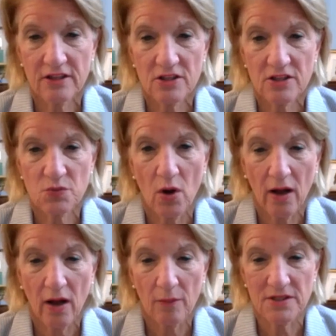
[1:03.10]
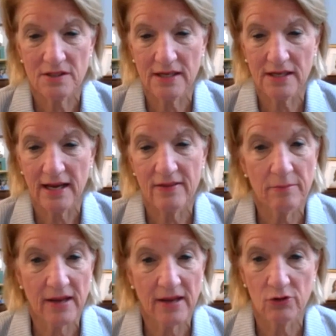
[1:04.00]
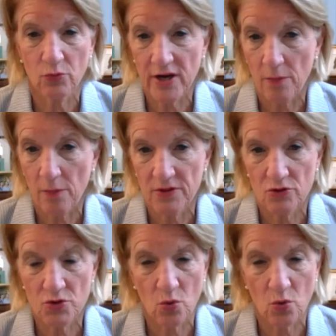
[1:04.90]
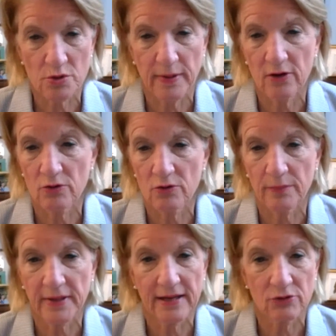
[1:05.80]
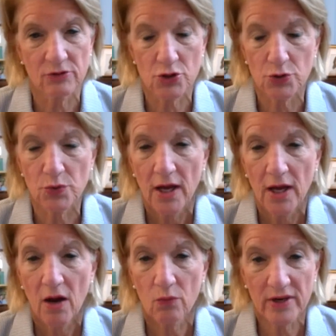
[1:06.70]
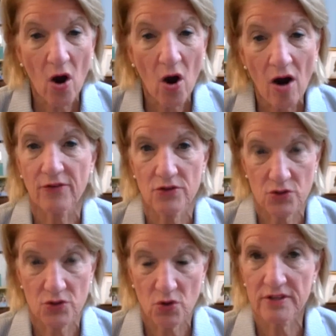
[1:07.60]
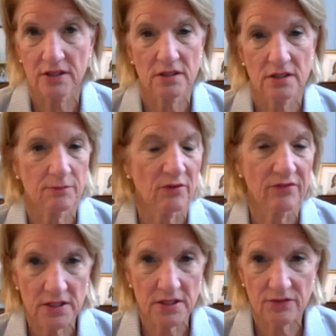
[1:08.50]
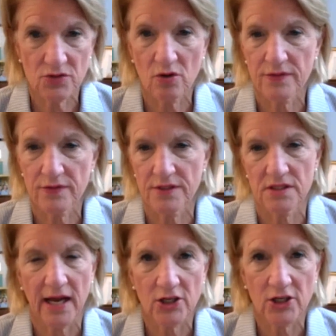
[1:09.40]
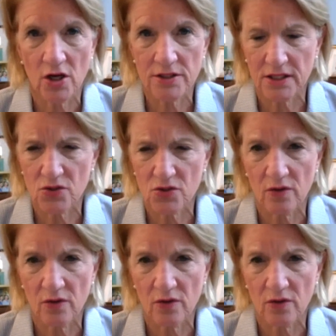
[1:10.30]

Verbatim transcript: I think this will help sustain them be able to reopen their doors better, be able to reoffer the services, preventive services, diagnostic